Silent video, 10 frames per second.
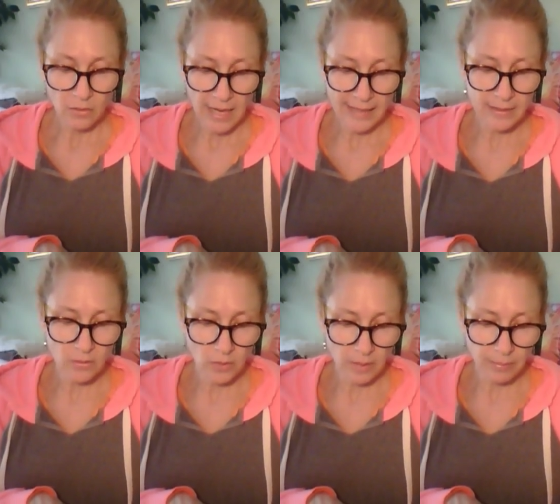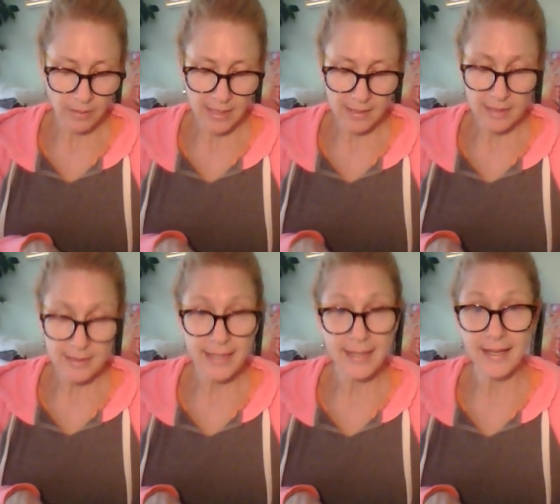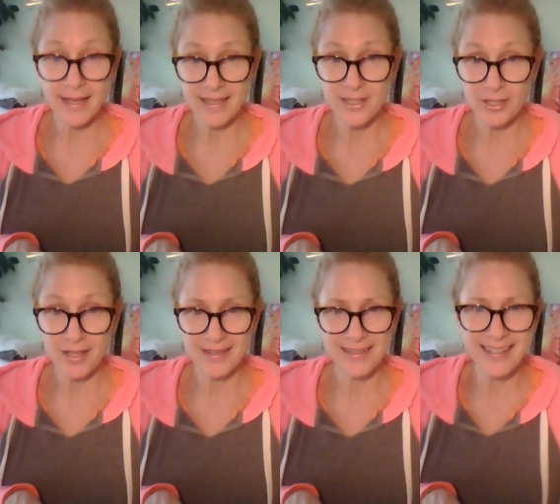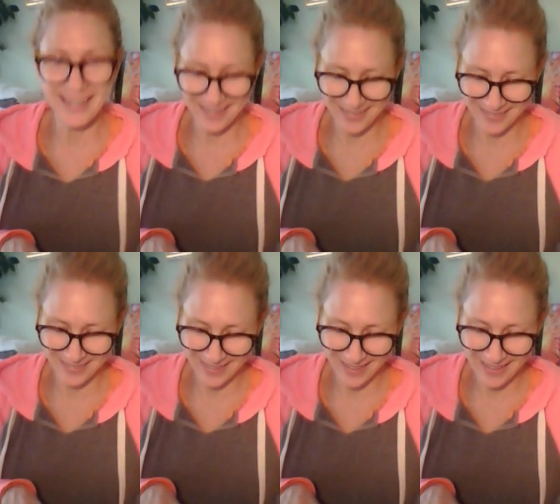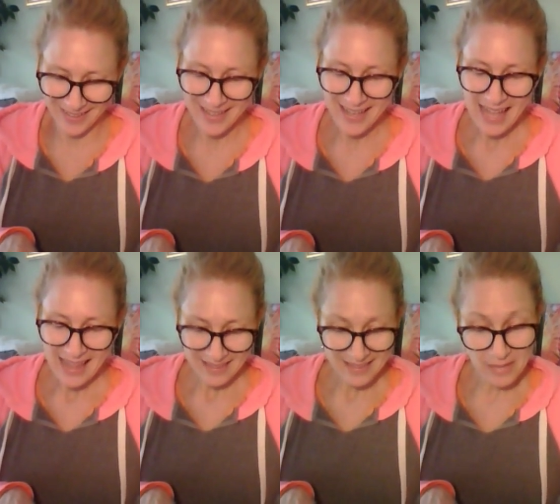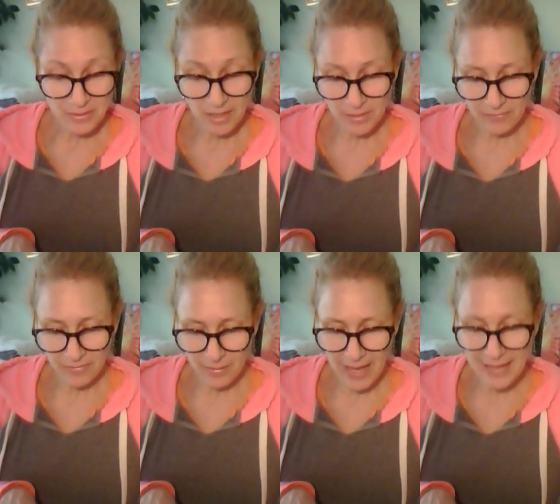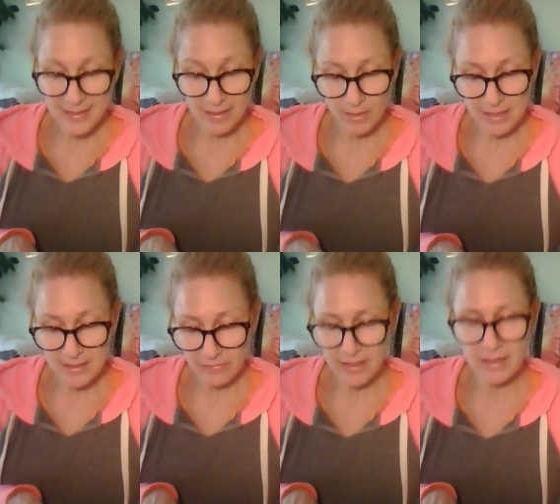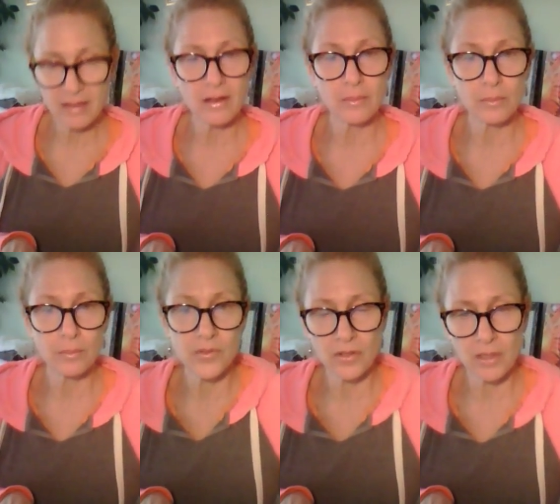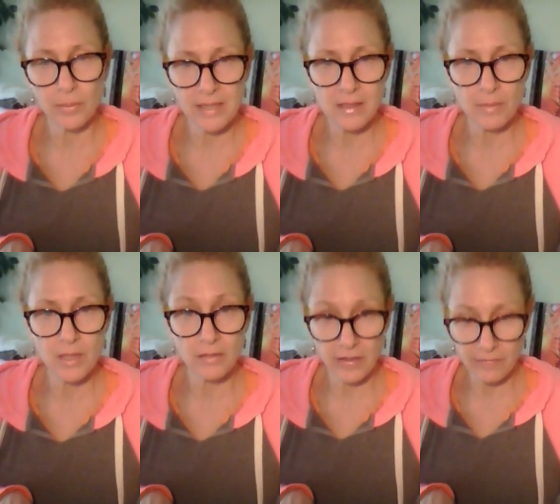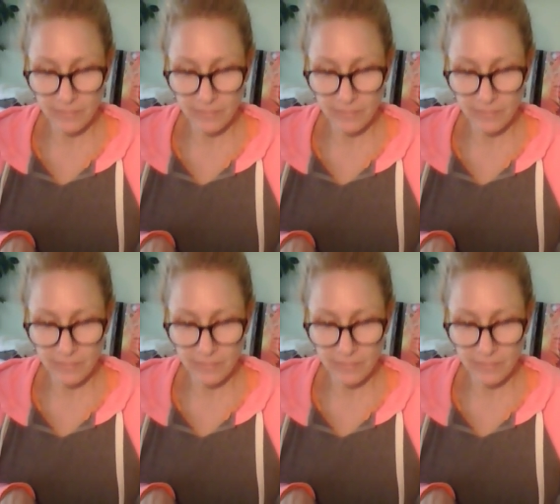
cracking the whip and not taking any shit. Okay, that was coming up for the masculine, but it definitely can certainly be in some of the divine